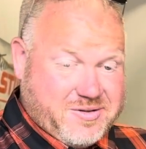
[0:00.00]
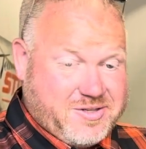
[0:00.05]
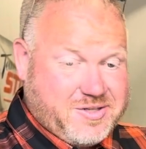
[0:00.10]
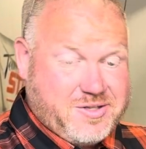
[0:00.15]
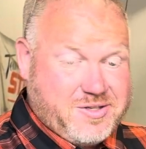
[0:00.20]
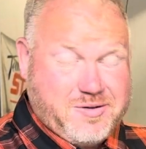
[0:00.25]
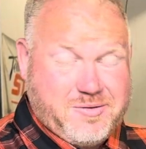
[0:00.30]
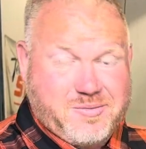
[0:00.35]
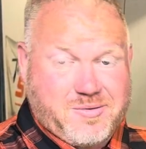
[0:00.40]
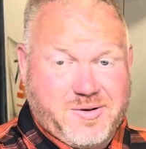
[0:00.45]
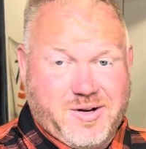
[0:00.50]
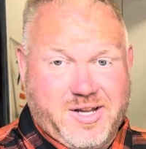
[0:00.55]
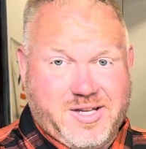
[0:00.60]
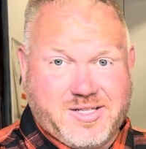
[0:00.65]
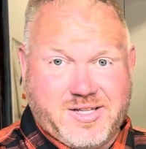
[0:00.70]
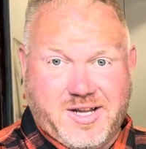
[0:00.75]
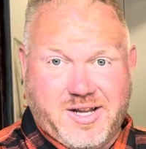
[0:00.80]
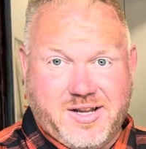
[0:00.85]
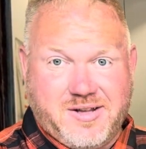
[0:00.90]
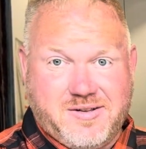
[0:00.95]
super
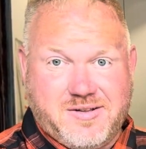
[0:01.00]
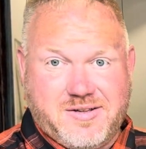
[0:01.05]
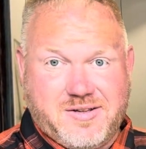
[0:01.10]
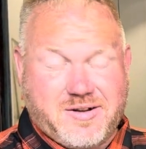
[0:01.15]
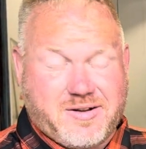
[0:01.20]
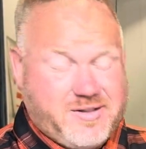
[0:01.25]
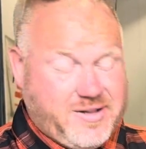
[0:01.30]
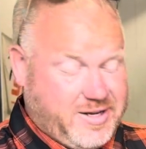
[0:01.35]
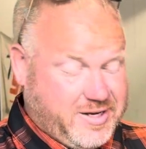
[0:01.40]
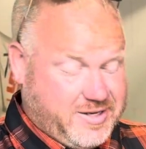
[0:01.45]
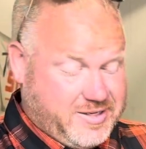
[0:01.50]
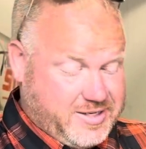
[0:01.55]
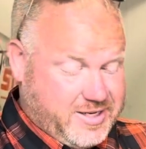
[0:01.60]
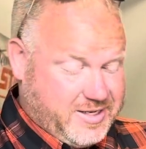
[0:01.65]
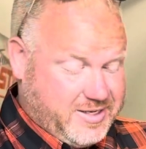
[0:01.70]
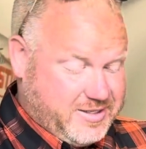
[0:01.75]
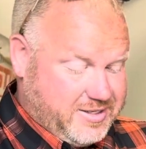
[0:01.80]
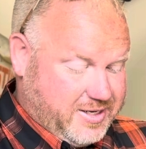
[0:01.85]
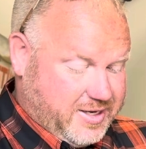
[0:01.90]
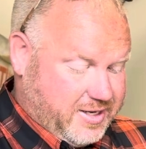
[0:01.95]
easy. It took like
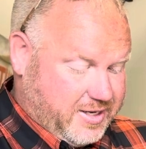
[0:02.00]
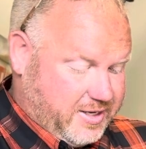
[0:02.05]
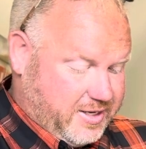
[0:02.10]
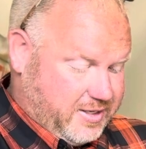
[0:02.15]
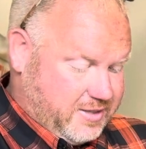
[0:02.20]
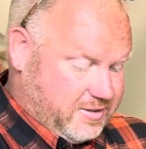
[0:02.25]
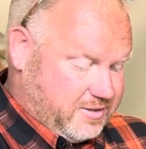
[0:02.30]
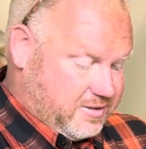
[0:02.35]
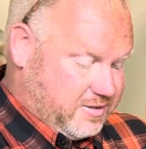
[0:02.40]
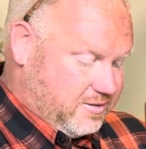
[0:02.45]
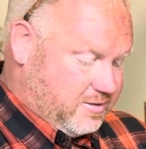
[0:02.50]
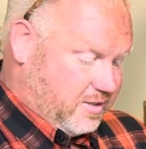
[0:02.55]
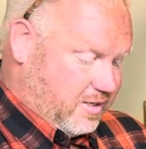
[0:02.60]
10 seconds.